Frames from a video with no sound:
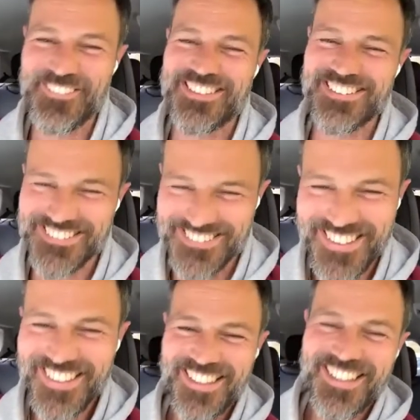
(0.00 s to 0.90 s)
because
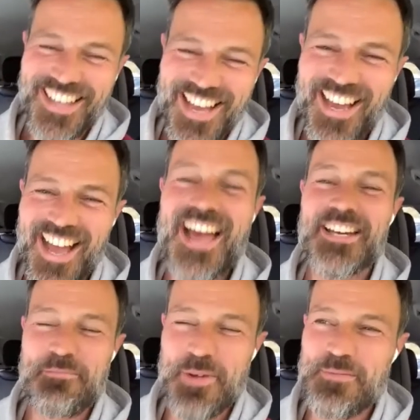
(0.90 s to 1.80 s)

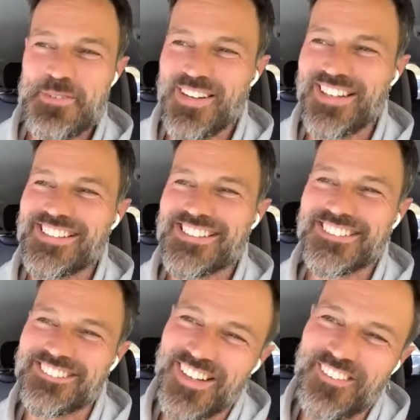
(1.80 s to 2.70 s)
Arie Boomsma
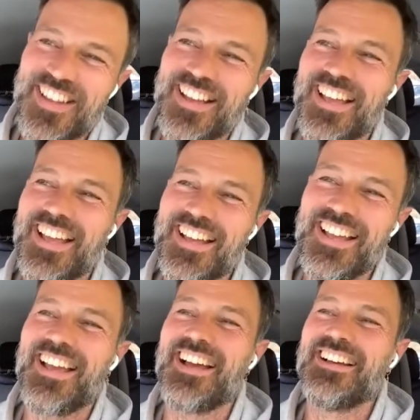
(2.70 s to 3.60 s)
Instagram.
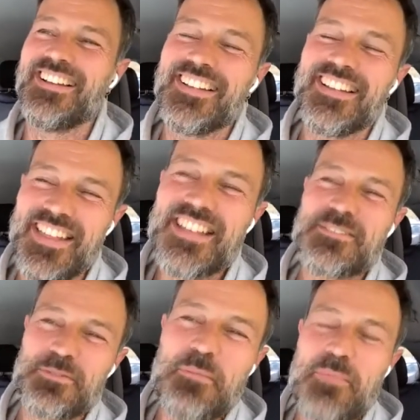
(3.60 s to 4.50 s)
Yeah.
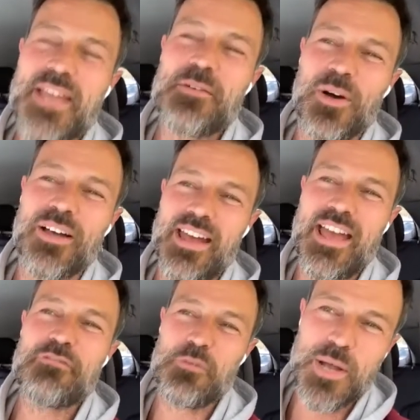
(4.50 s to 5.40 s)
That's the main one. I
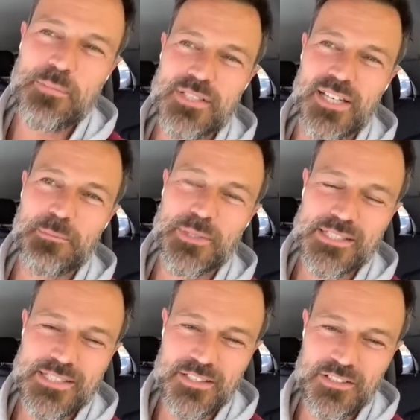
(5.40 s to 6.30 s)
have a website, but
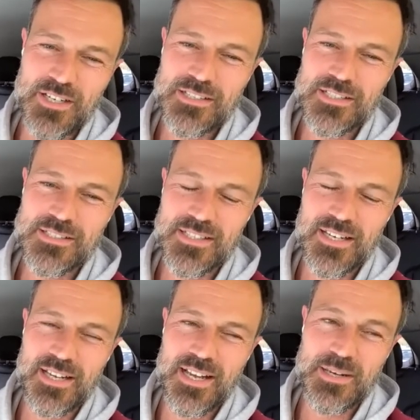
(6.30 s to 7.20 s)
it's in Dutch. It's
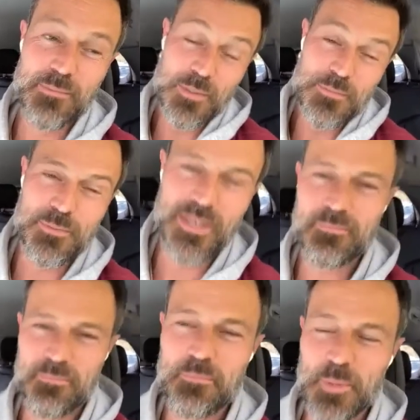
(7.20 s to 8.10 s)

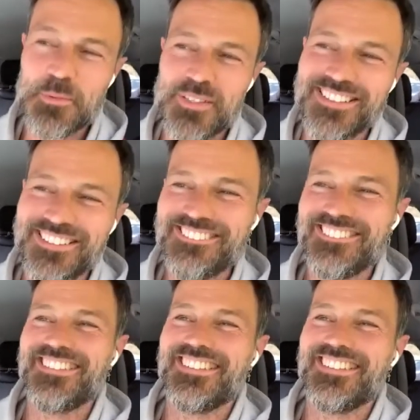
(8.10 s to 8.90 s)
arieboomsma.nl.